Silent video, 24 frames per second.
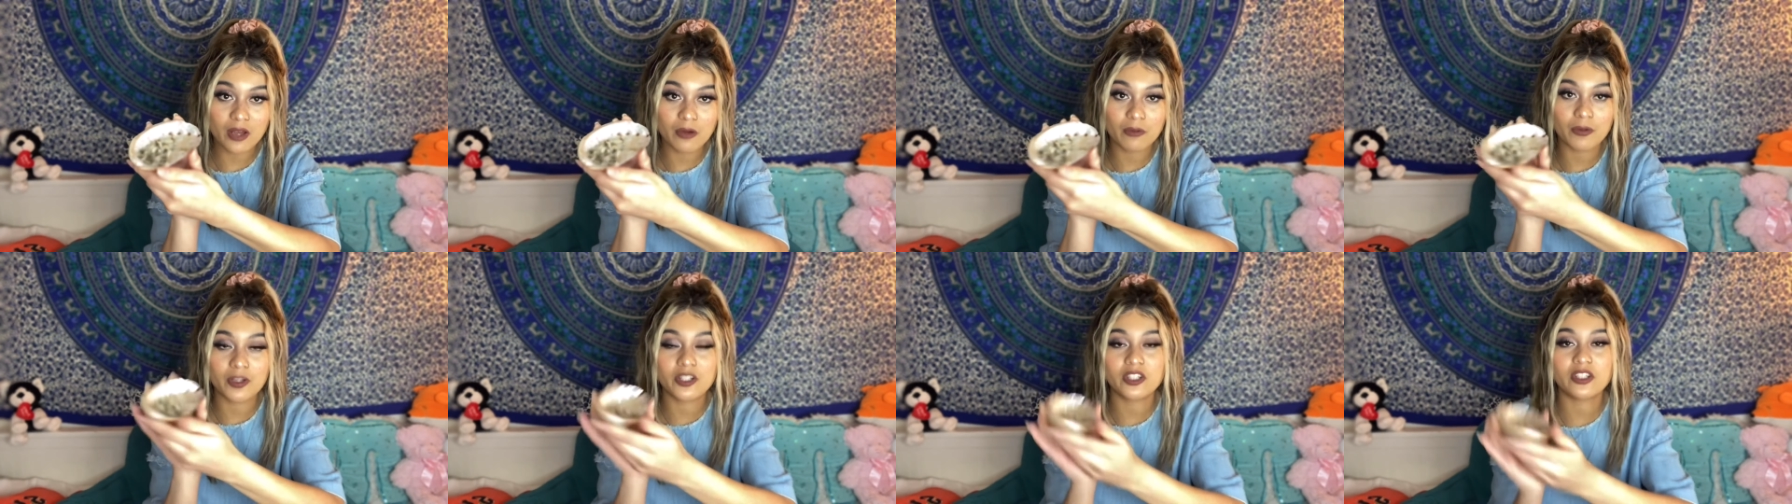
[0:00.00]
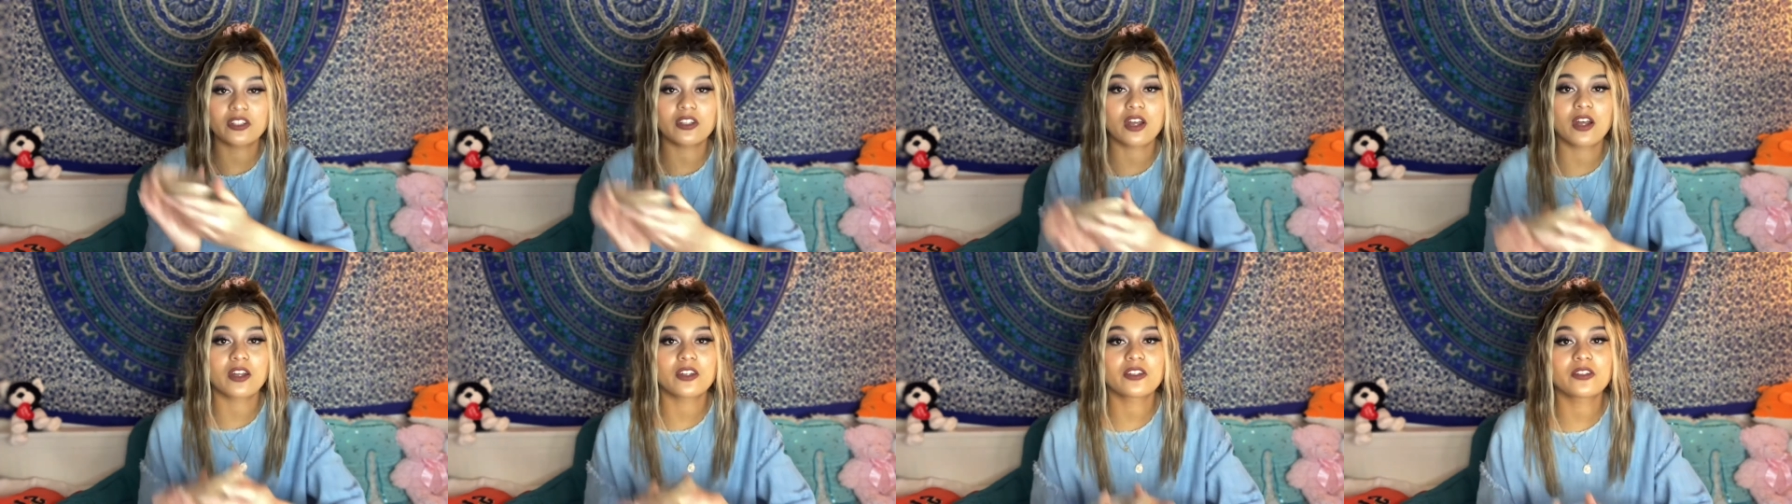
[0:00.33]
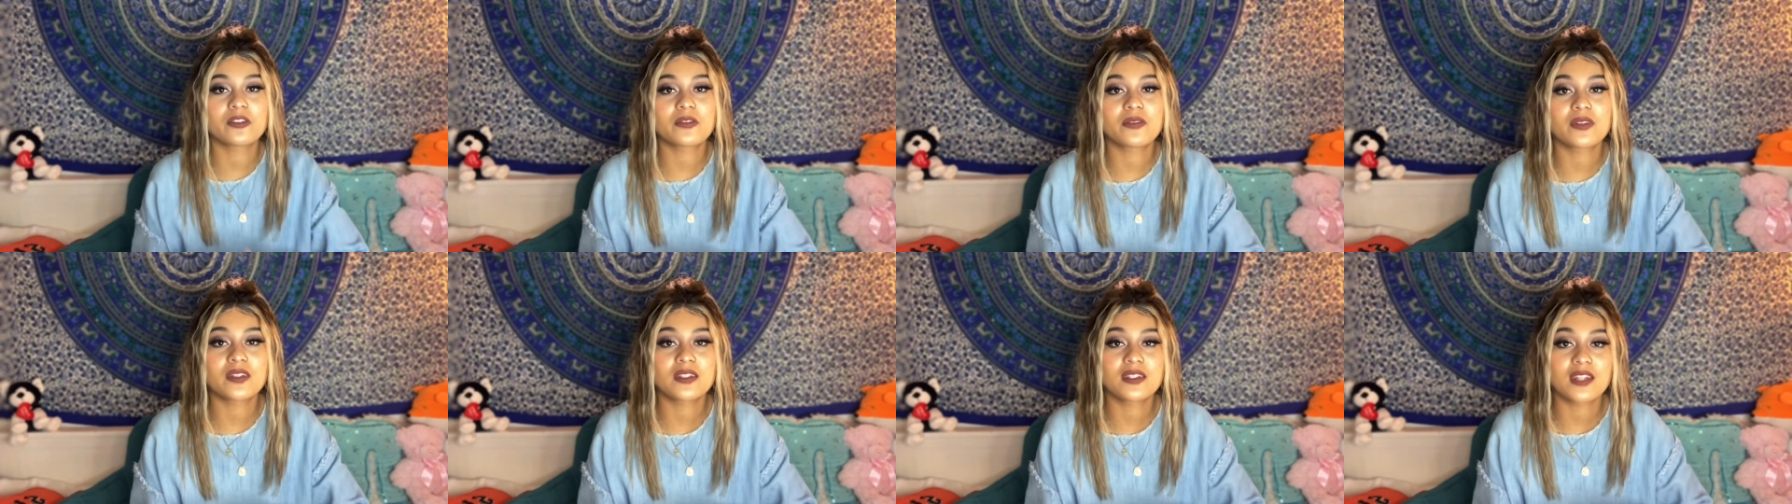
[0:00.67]
which is also
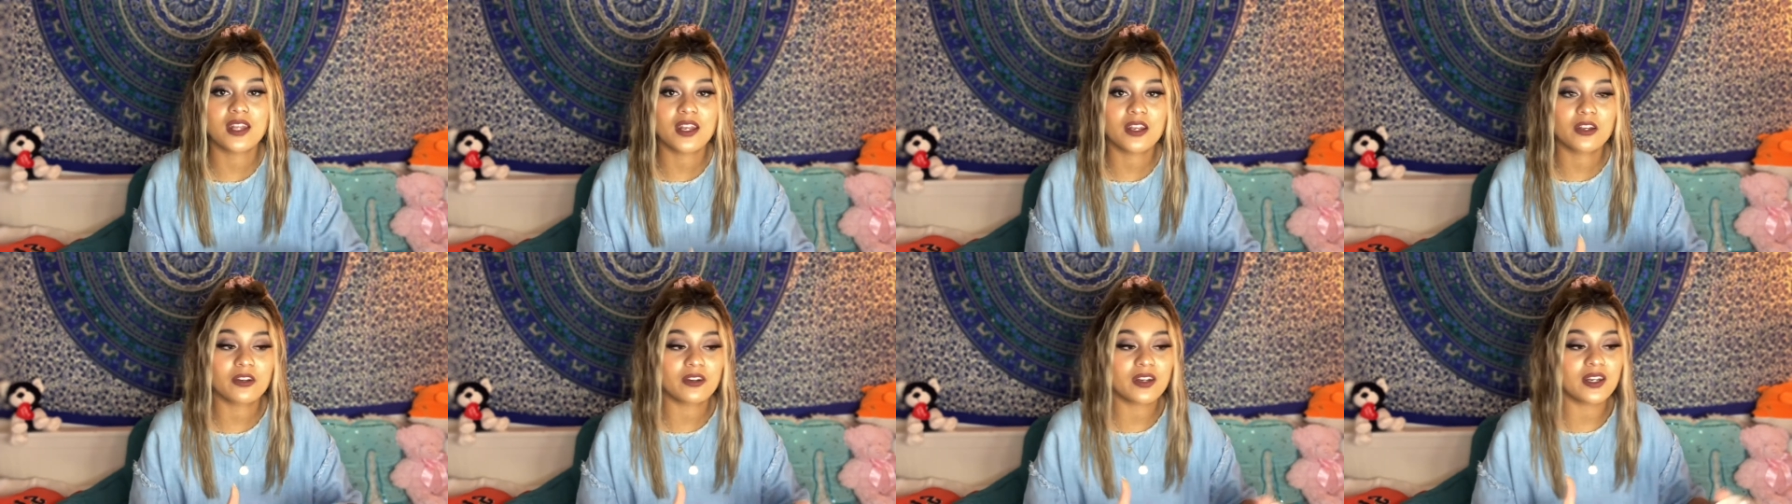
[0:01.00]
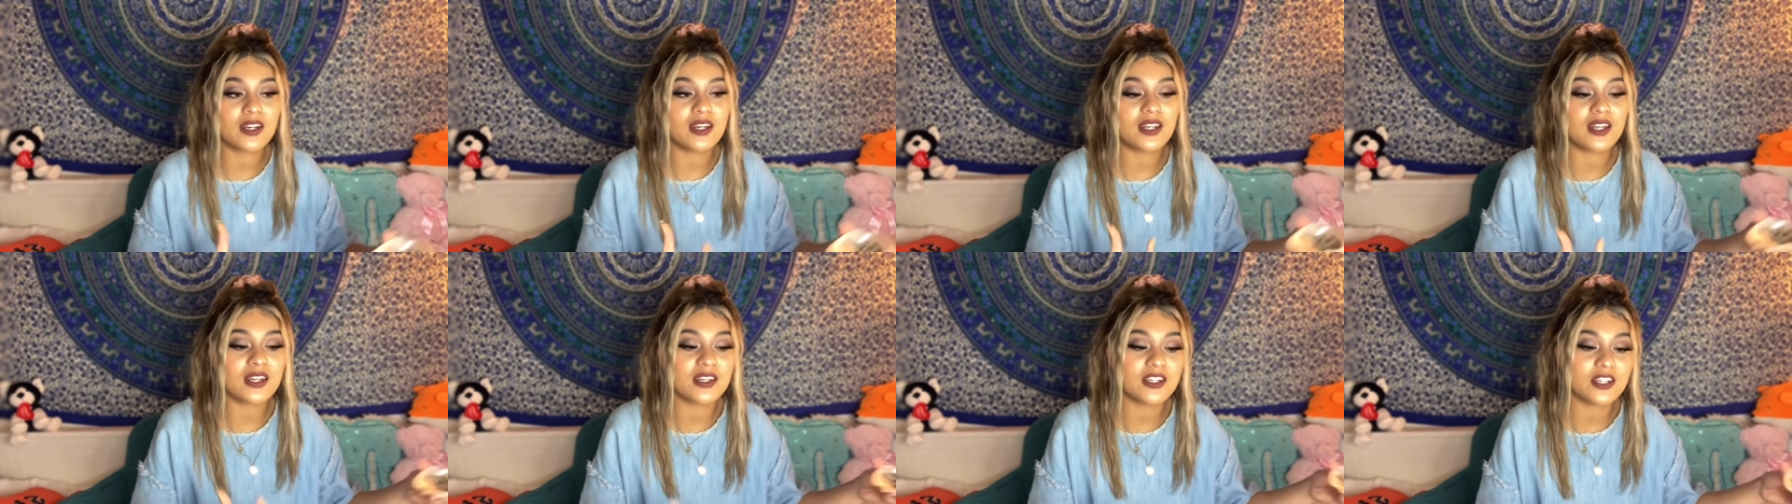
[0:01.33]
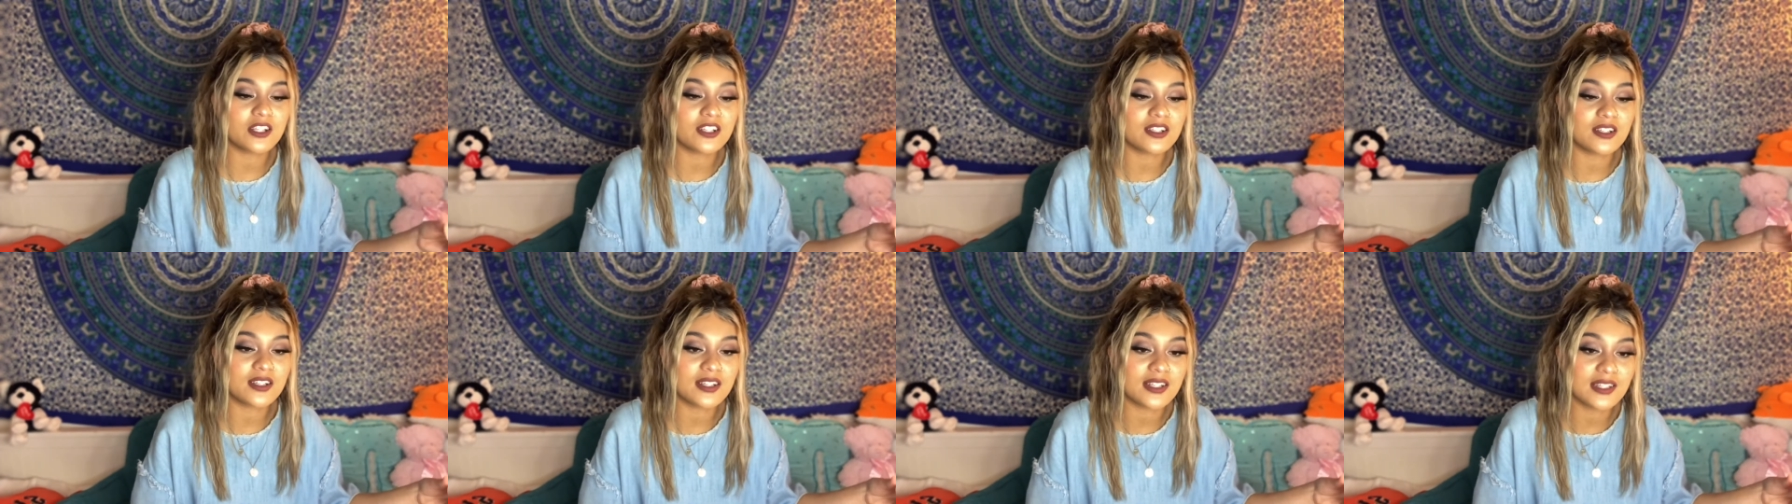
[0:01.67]
a sacred
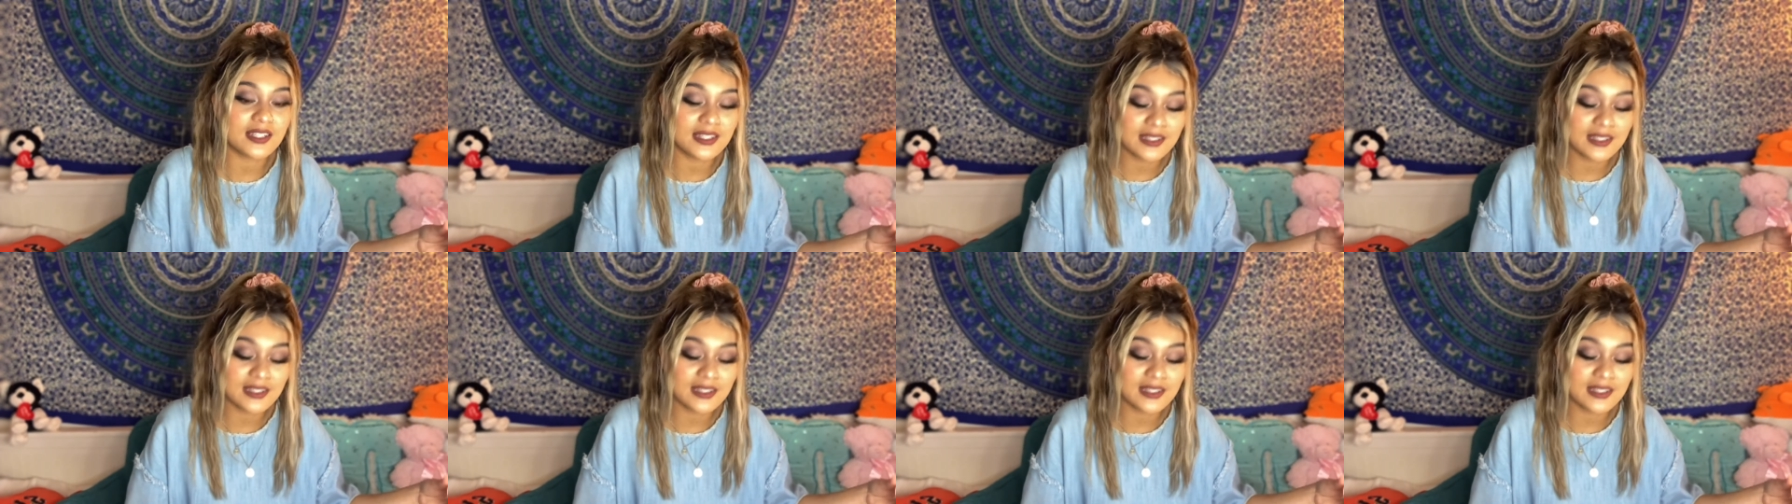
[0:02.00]
Indigenous